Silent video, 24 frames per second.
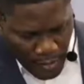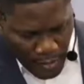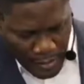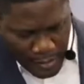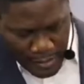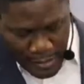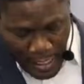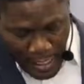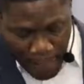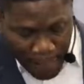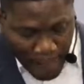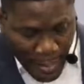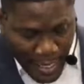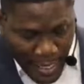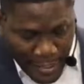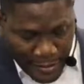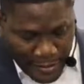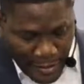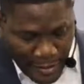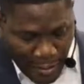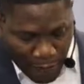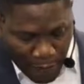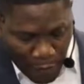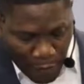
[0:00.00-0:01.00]
Their minds
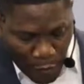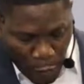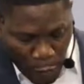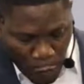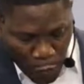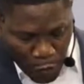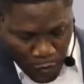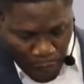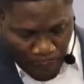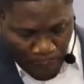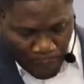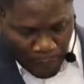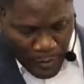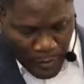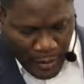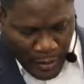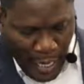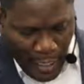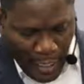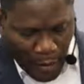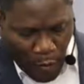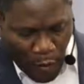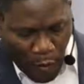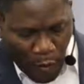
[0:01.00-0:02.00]
are closed. I
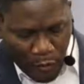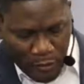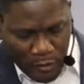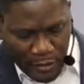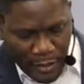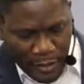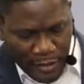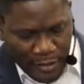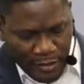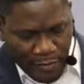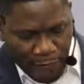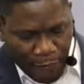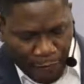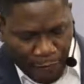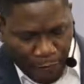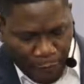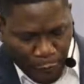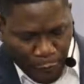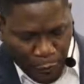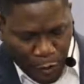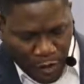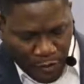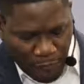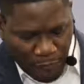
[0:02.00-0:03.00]
call these
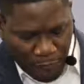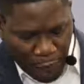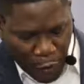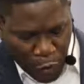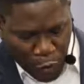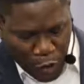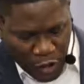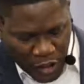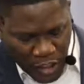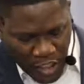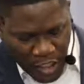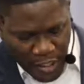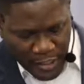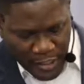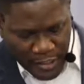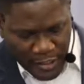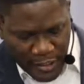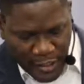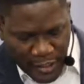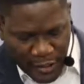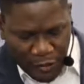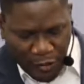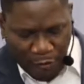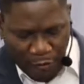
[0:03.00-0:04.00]

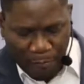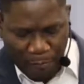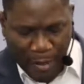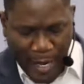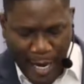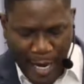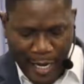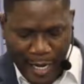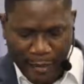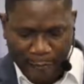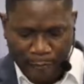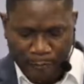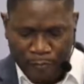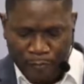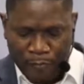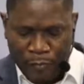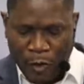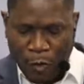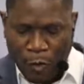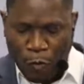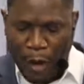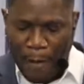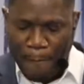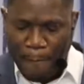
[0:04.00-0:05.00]
futilities of mind.
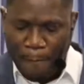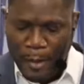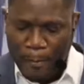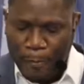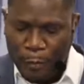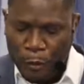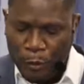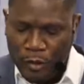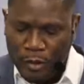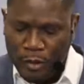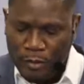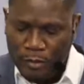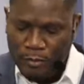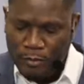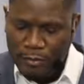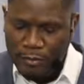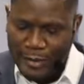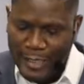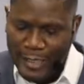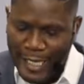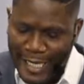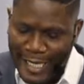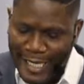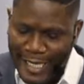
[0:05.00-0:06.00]
When people
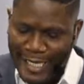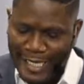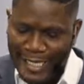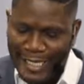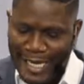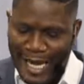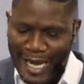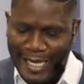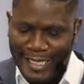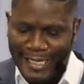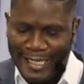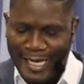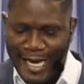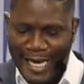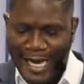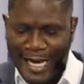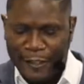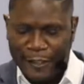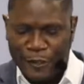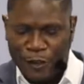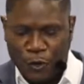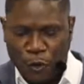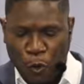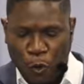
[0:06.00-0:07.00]
think that they are
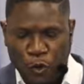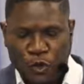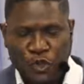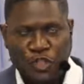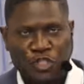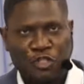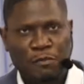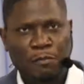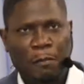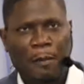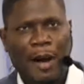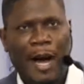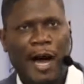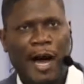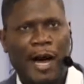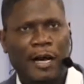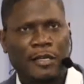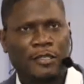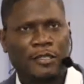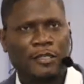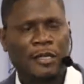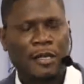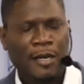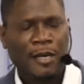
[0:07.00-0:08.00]
so
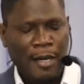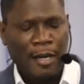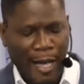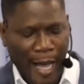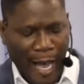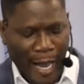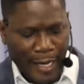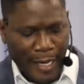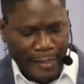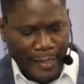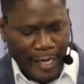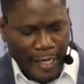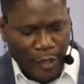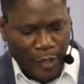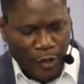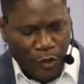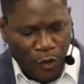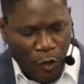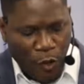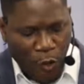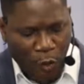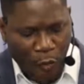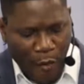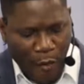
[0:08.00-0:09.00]
smart and they
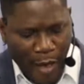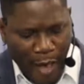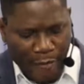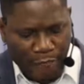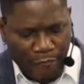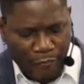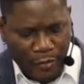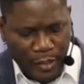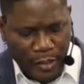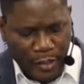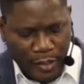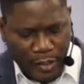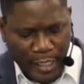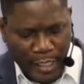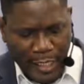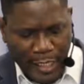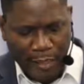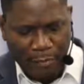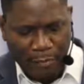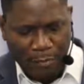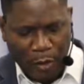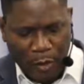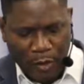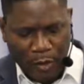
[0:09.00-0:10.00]
know everything
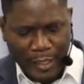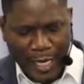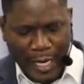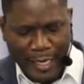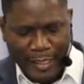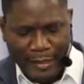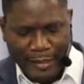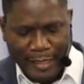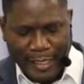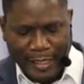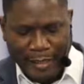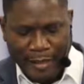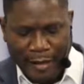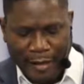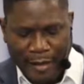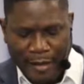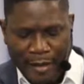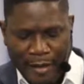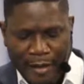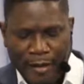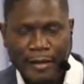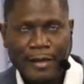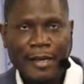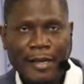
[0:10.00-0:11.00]
more than they,
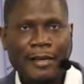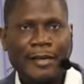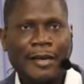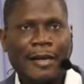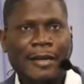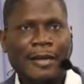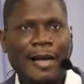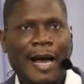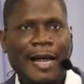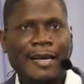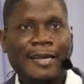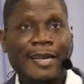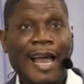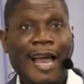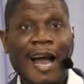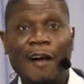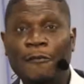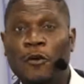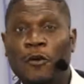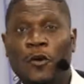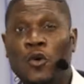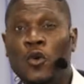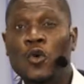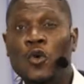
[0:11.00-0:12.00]
they, they and they are
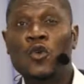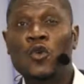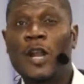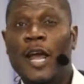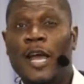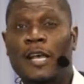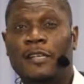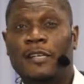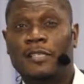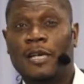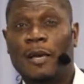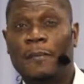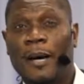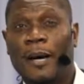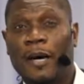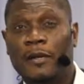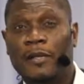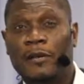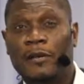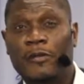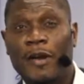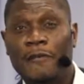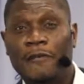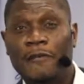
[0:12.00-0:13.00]
clueless about the
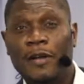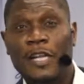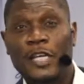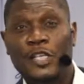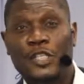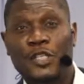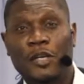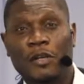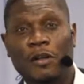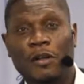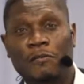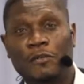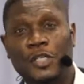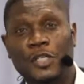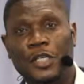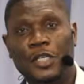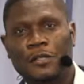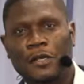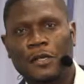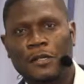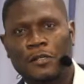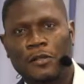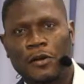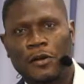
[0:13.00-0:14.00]
revelation of
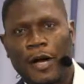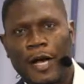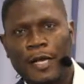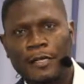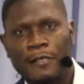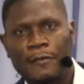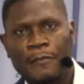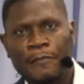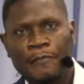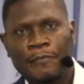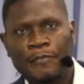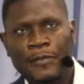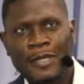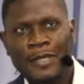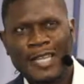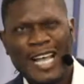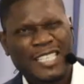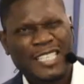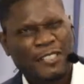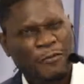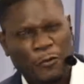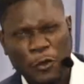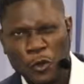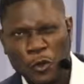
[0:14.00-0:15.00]
Jesus Christ. That's
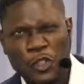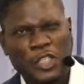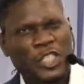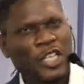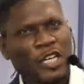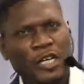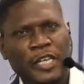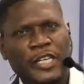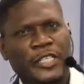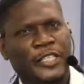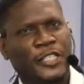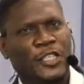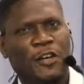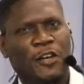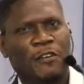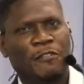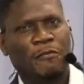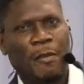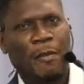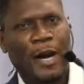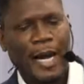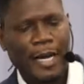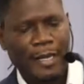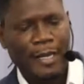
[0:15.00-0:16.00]
futility of
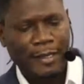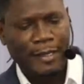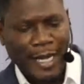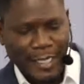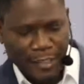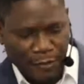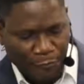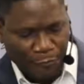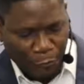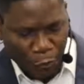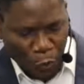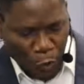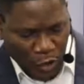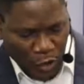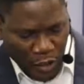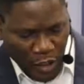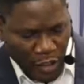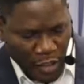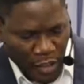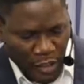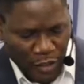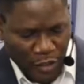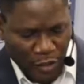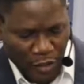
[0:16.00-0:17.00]
mind. That's
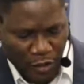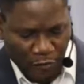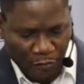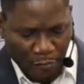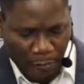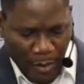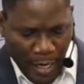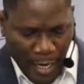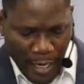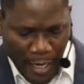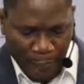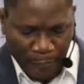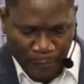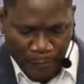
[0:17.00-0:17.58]
futility of mind.